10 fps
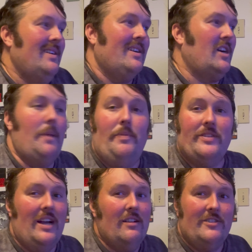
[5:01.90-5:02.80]
couple
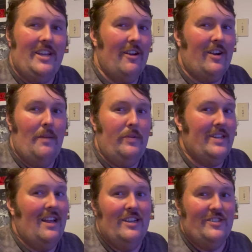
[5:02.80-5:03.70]
dollars here, couple
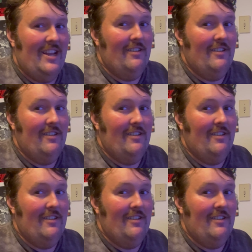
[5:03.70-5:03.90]
dollars there